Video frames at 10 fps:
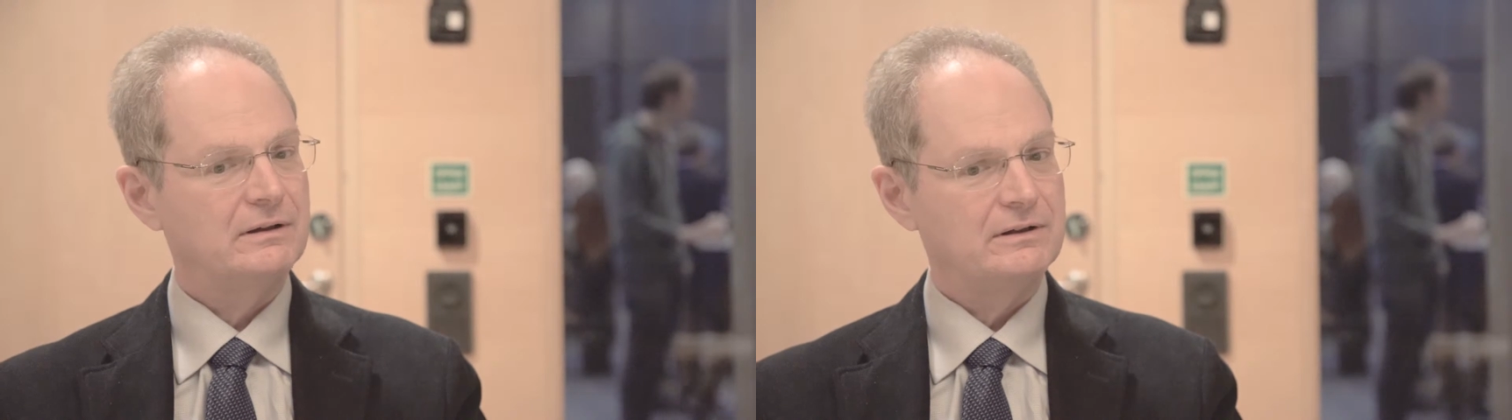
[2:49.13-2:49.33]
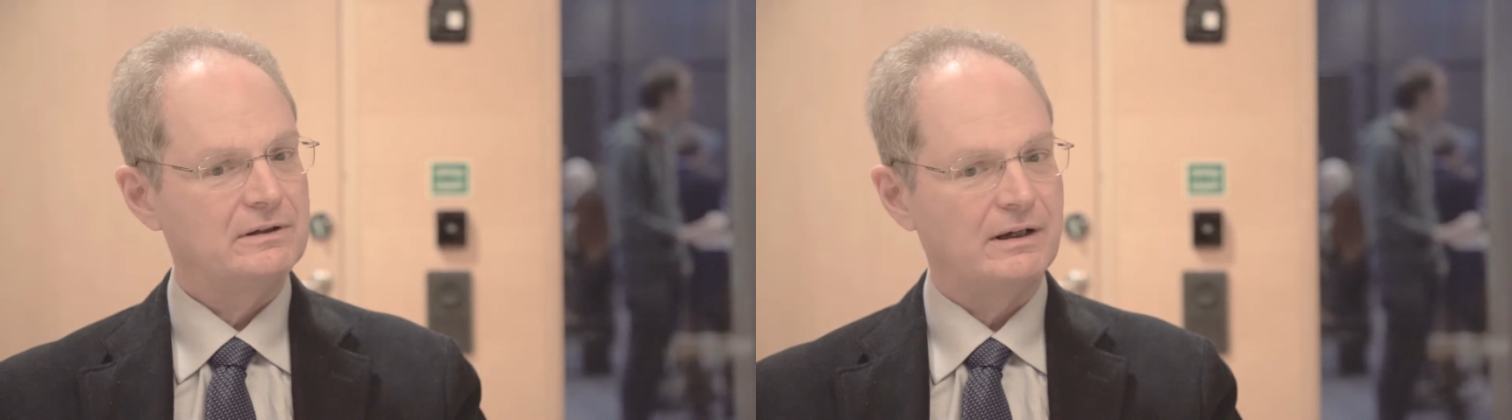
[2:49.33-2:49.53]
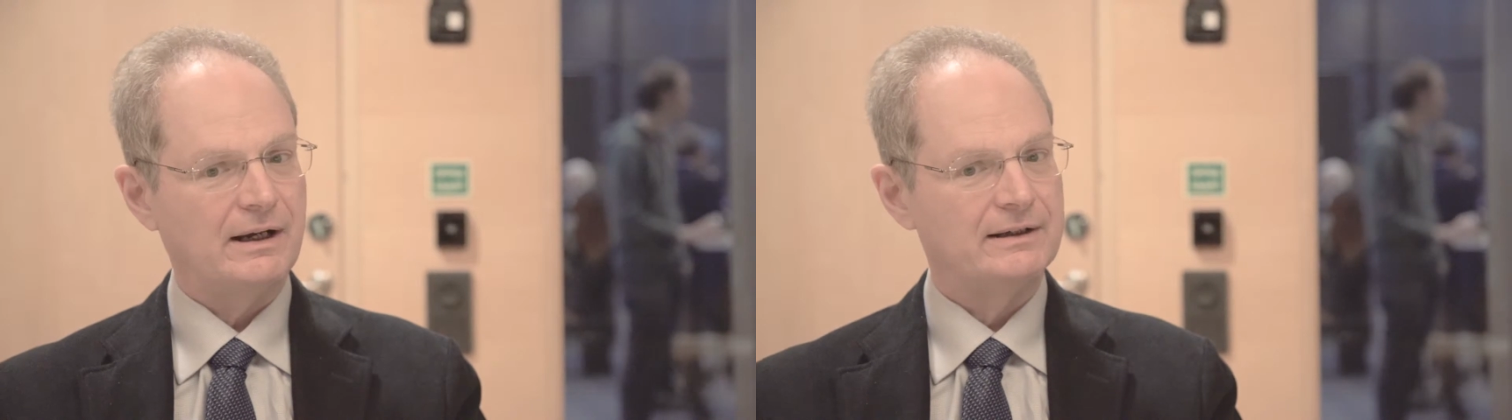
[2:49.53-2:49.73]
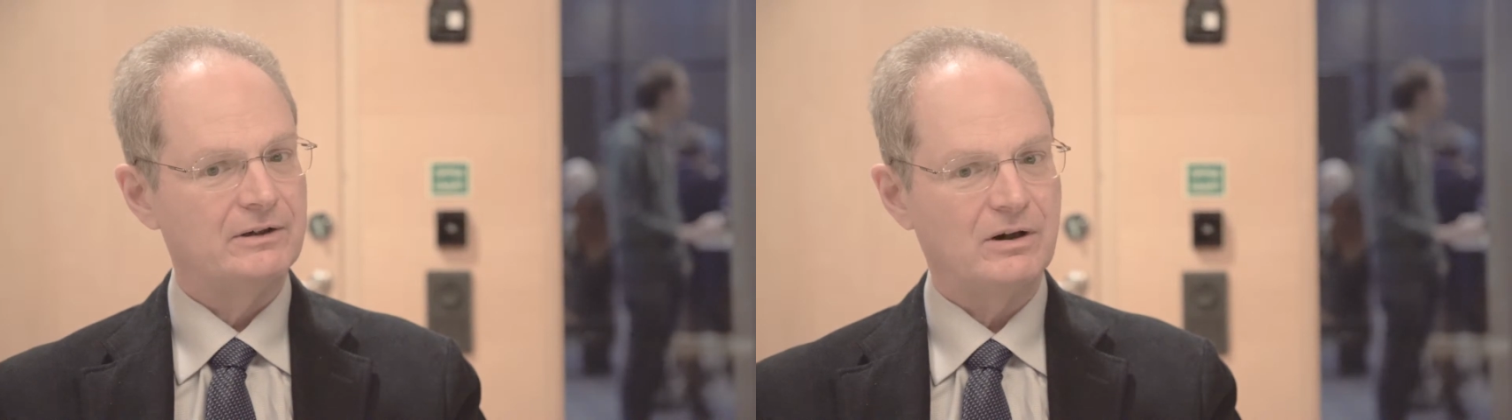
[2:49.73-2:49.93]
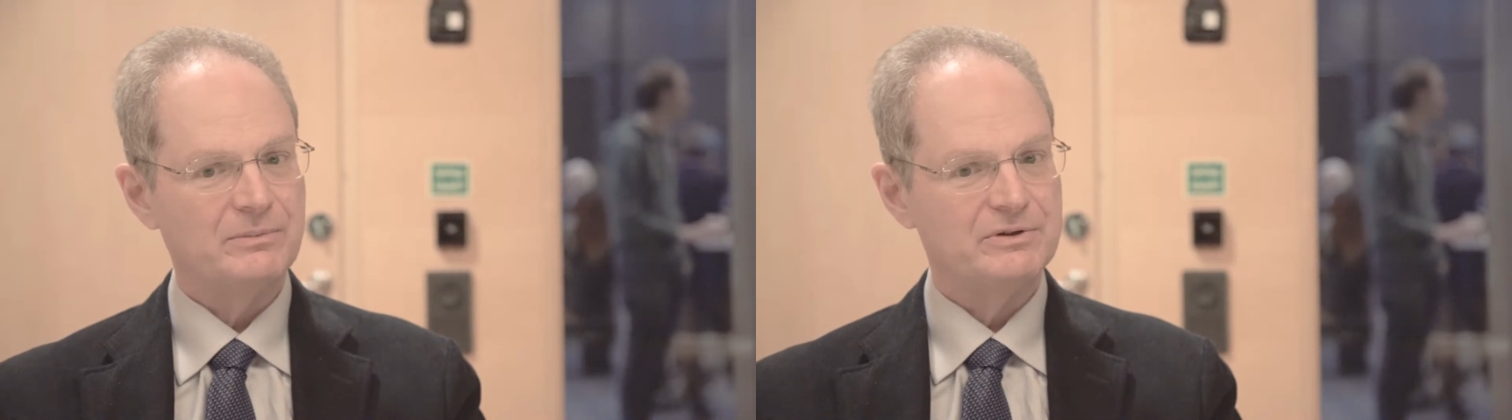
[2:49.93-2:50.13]
it, I
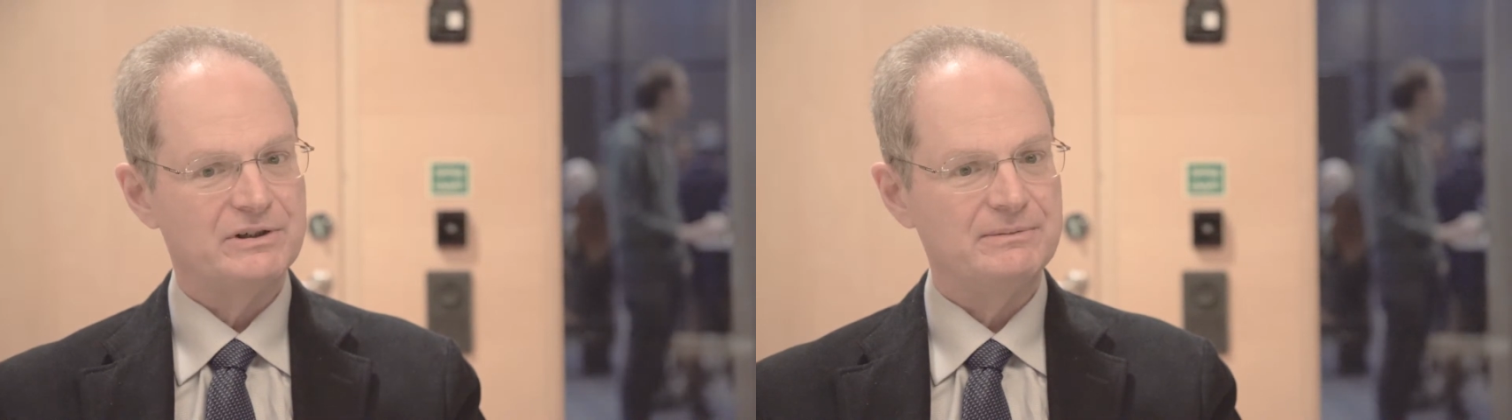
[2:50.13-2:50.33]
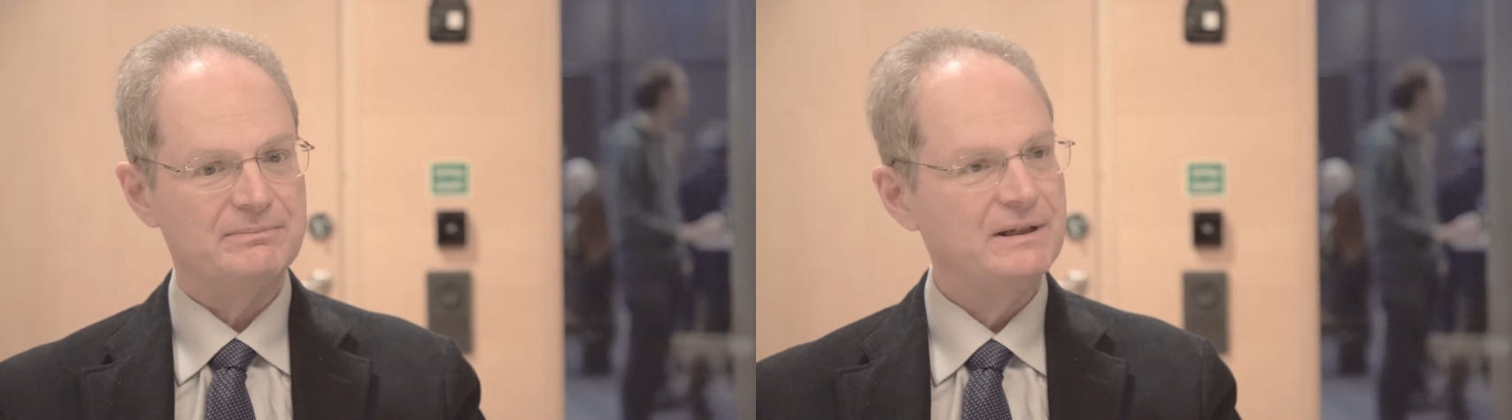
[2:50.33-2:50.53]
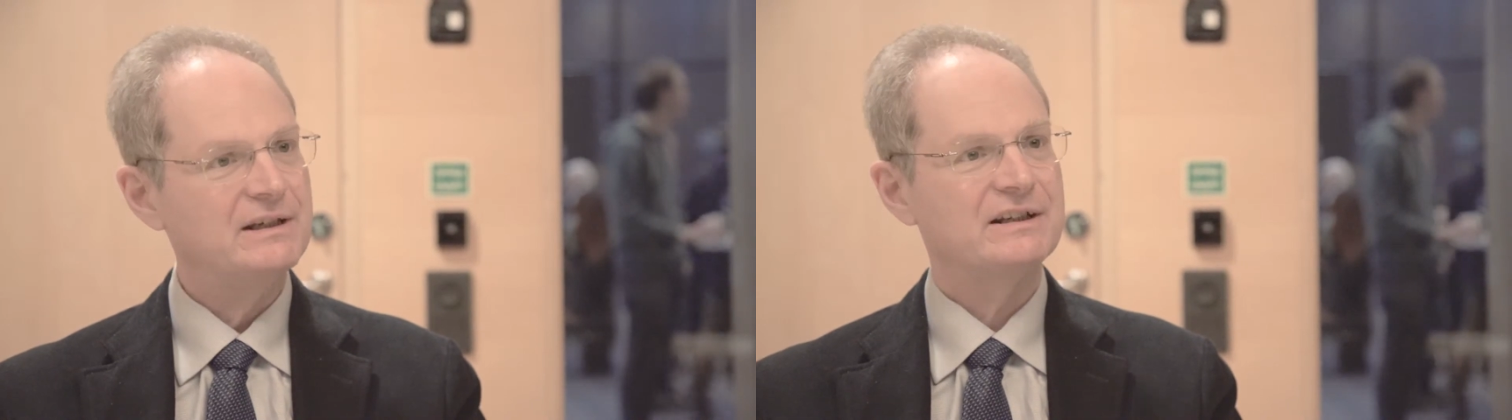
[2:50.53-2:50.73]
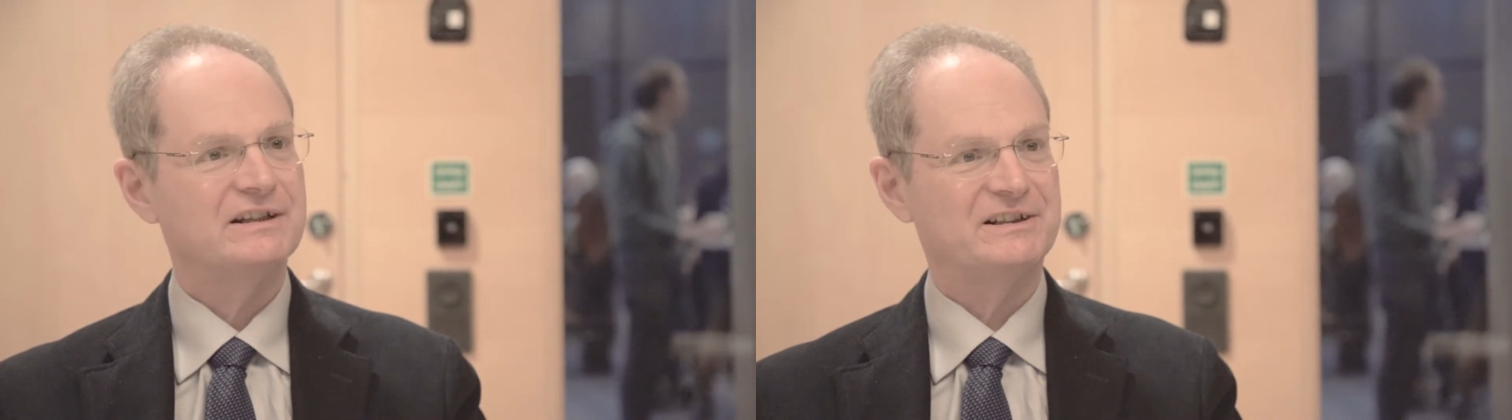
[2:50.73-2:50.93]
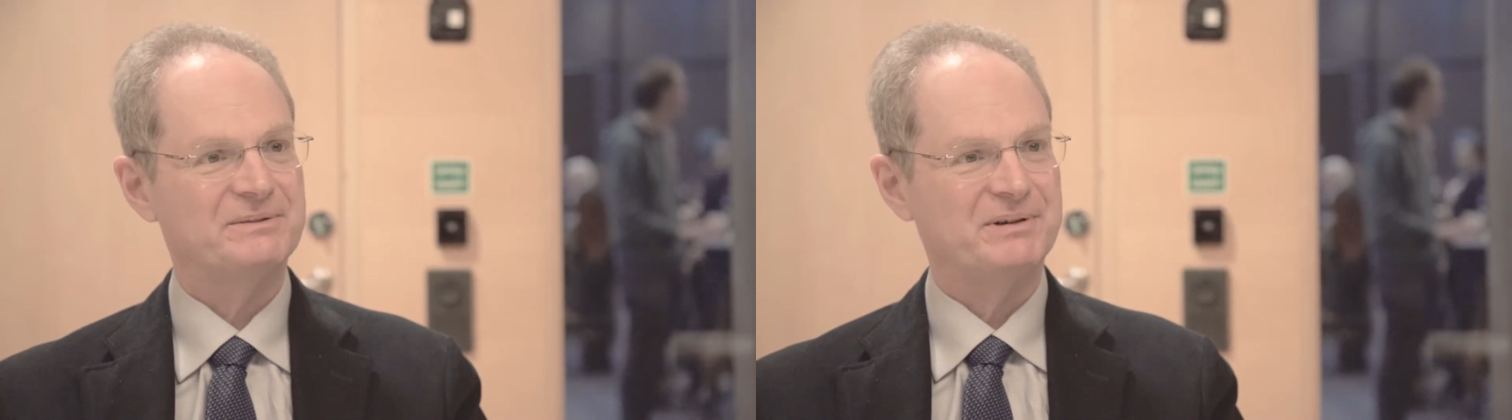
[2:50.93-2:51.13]
can almost immediately